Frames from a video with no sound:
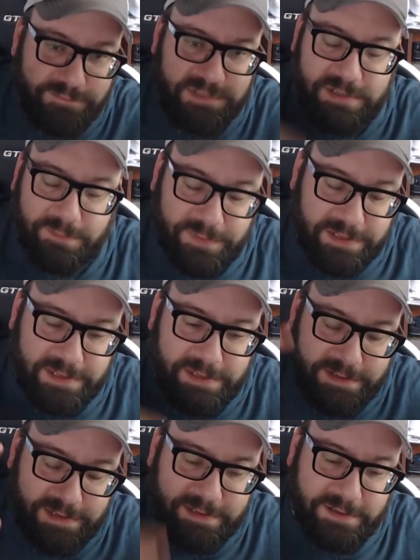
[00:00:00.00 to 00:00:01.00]
dumping it
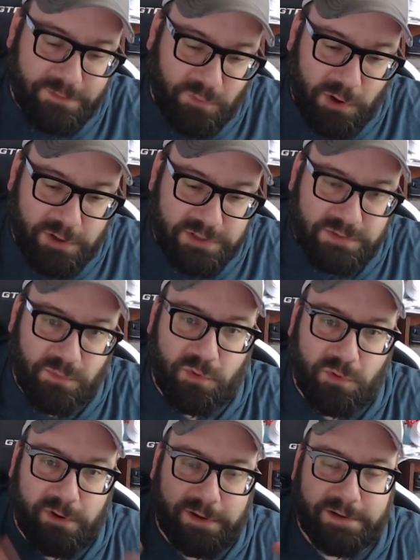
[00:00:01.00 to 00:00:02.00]
into the water some
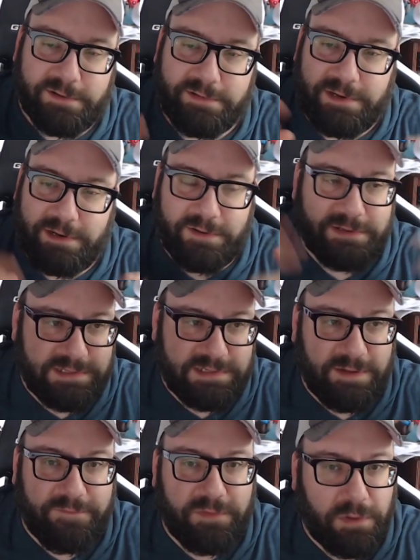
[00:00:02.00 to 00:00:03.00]
more, and because
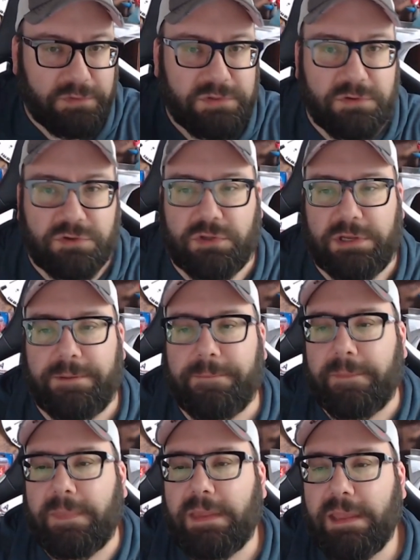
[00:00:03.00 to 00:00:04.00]
stuff floats usually,
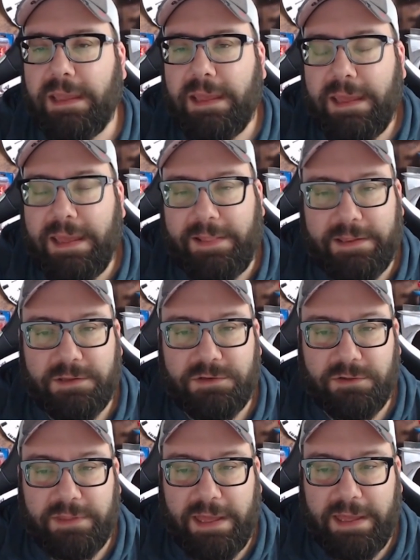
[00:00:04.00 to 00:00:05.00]
and letting it
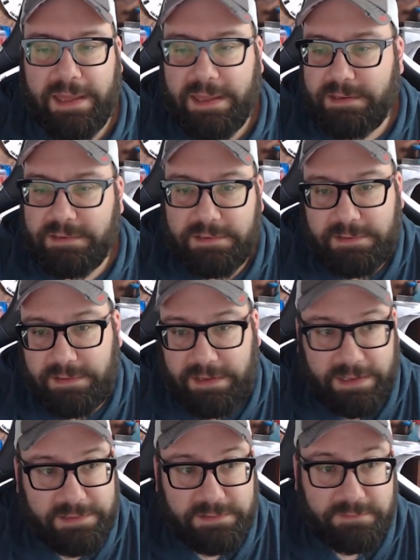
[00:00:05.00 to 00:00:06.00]
do that, and
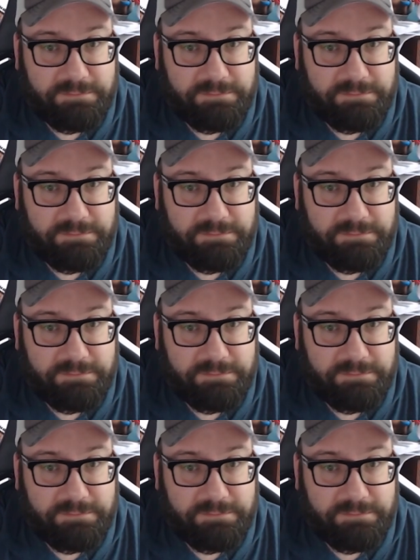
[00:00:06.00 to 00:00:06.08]
it,